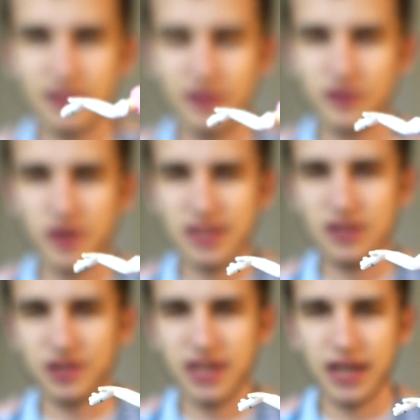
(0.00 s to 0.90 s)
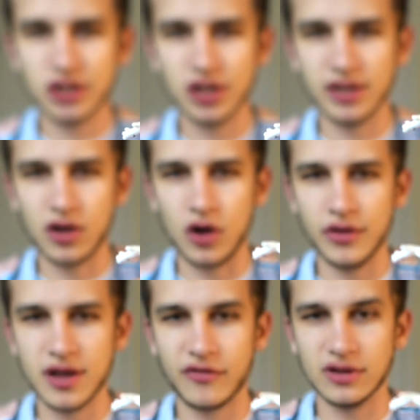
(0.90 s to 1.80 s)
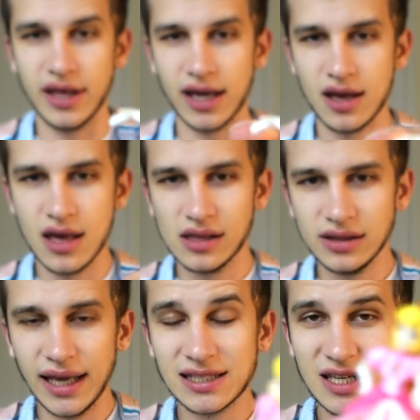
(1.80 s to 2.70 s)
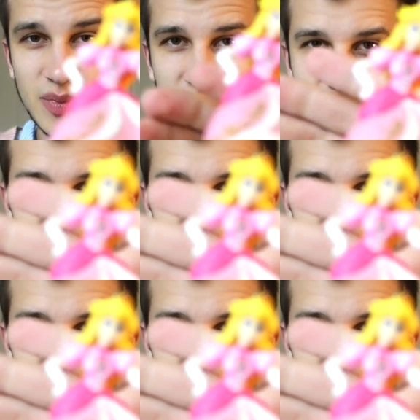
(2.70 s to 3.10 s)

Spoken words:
her dress is all textured, like all the different like lacy bits,